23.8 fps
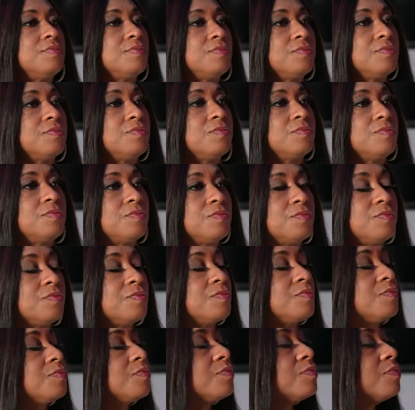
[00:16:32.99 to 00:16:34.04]

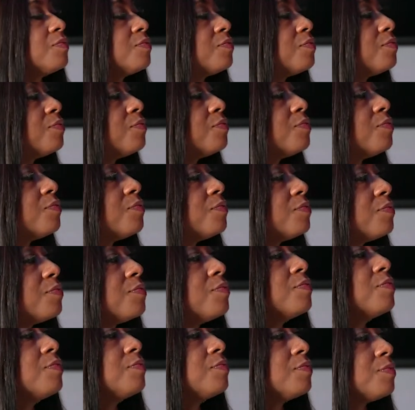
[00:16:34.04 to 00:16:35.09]

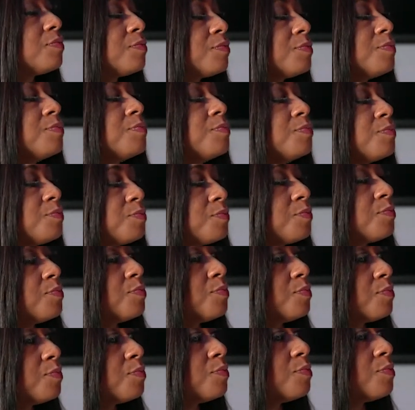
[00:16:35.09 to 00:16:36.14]

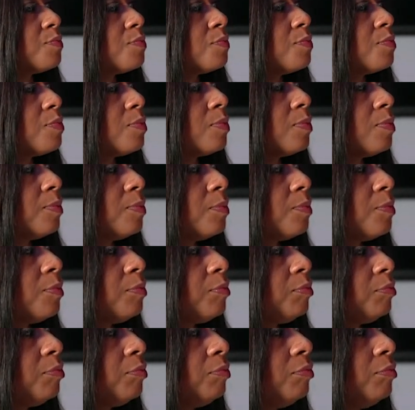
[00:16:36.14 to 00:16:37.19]

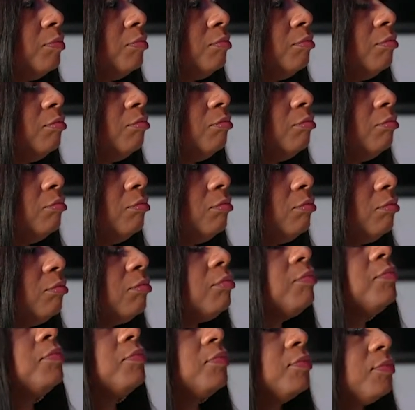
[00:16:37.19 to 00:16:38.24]

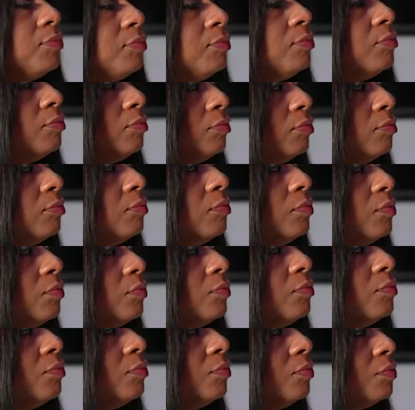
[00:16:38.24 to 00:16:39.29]

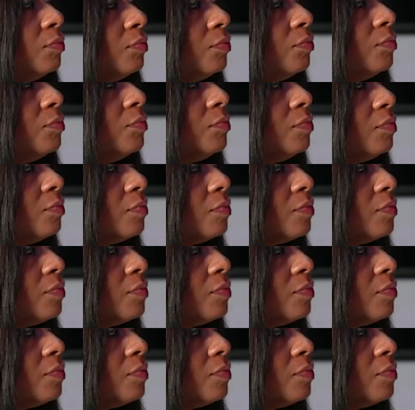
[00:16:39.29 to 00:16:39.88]
(silent)